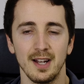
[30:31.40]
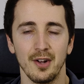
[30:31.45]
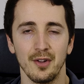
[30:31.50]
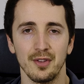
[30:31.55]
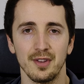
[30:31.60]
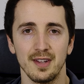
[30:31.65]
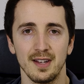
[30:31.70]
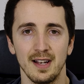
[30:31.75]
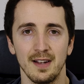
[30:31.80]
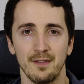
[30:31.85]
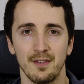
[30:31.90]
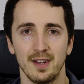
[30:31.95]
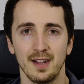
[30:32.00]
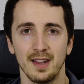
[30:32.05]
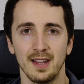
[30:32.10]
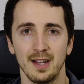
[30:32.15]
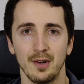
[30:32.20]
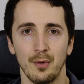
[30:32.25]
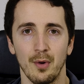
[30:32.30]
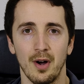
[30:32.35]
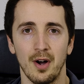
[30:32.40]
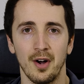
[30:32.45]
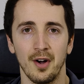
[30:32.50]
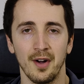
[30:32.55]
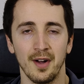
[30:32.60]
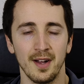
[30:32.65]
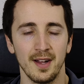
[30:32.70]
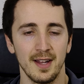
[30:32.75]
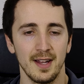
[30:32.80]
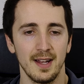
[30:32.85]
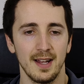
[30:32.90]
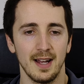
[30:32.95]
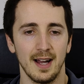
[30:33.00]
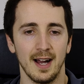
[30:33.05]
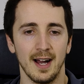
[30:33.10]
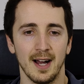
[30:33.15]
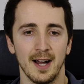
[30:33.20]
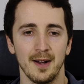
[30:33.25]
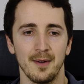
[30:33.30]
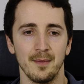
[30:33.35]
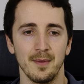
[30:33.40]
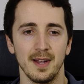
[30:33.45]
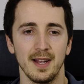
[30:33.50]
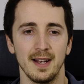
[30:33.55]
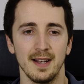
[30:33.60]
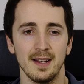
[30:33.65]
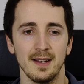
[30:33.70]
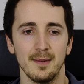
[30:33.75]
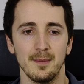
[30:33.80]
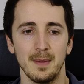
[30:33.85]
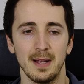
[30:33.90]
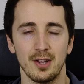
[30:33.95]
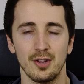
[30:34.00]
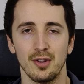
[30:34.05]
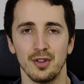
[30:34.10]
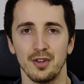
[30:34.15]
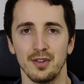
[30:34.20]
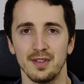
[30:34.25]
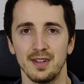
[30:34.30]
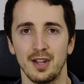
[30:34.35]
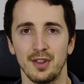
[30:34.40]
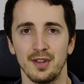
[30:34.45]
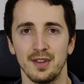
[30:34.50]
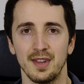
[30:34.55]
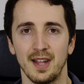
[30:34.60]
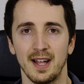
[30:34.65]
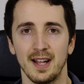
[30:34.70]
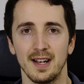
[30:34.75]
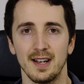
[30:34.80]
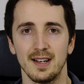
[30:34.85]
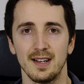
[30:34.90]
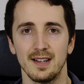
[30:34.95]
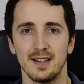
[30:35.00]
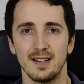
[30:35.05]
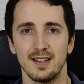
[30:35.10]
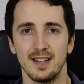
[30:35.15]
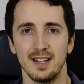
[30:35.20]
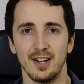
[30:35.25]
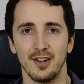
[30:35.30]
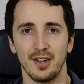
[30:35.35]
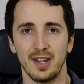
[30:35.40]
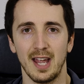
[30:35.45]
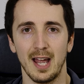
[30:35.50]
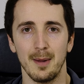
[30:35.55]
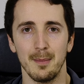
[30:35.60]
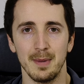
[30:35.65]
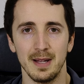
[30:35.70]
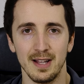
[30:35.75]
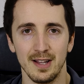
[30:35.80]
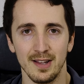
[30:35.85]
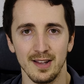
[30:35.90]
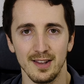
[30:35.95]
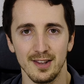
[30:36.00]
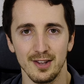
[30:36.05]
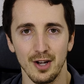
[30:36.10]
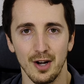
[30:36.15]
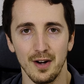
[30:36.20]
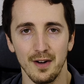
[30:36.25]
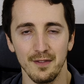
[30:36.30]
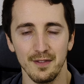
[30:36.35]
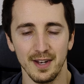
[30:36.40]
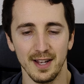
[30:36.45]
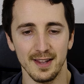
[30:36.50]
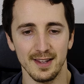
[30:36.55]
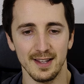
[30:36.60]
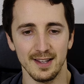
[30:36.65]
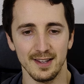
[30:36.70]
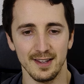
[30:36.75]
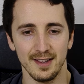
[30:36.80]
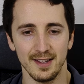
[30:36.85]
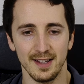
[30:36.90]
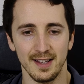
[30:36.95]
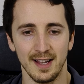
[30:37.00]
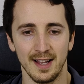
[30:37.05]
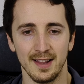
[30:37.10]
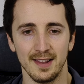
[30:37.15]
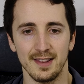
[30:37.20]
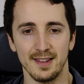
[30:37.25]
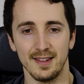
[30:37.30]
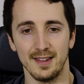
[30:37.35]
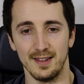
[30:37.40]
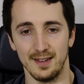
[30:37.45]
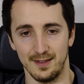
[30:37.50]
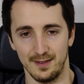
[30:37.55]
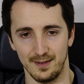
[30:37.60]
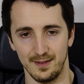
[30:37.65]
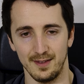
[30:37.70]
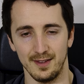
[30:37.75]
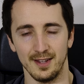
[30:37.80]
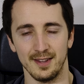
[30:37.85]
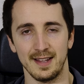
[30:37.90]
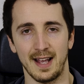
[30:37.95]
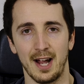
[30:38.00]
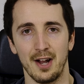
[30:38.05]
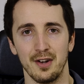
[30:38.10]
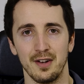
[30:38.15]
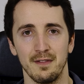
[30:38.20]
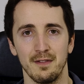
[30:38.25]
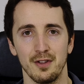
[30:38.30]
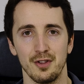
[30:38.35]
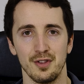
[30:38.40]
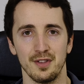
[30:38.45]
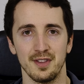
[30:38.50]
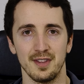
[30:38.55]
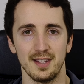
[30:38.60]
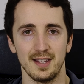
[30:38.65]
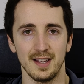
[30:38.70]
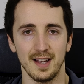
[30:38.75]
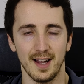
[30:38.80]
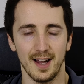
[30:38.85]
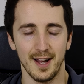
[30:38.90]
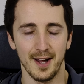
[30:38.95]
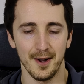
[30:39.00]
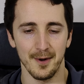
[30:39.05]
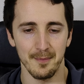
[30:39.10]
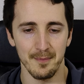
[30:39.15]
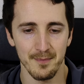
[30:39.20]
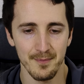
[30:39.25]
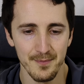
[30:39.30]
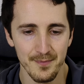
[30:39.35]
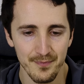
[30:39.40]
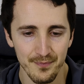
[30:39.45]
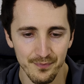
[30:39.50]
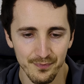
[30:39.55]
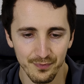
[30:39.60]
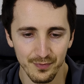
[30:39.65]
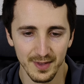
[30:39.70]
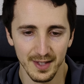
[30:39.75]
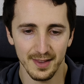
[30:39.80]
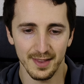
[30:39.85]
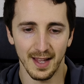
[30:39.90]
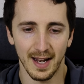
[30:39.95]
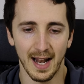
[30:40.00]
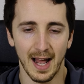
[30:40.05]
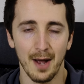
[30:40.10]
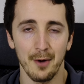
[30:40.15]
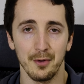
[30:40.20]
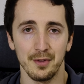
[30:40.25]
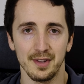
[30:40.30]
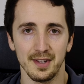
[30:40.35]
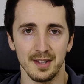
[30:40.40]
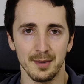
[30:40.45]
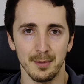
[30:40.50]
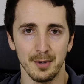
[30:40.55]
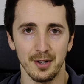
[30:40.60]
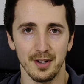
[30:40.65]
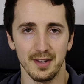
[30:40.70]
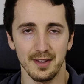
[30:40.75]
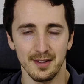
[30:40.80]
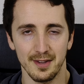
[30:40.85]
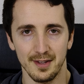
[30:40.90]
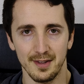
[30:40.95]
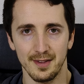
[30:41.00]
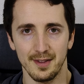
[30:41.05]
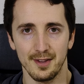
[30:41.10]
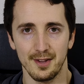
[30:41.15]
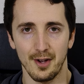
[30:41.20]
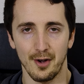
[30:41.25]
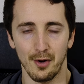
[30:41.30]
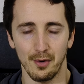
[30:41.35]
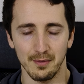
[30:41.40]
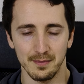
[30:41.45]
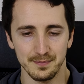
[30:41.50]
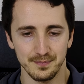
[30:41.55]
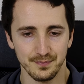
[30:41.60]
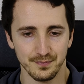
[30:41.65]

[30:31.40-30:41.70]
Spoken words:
significantly wrong, and make sure there's nothing that can't be solved as easily as the cyanide deficiency that I was experiencing. So,